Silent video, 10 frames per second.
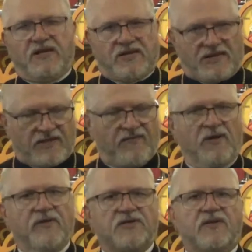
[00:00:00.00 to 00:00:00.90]
and, and give
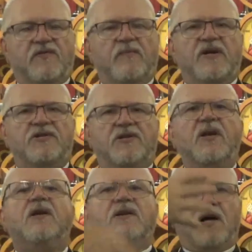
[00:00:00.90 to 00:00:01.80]
all this information.
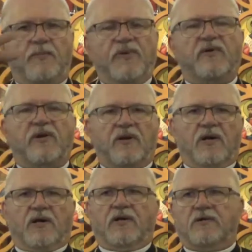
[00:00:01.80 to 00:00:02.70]
Now build an
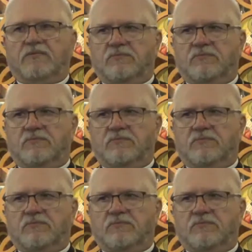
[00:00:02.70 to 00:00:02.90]
ark.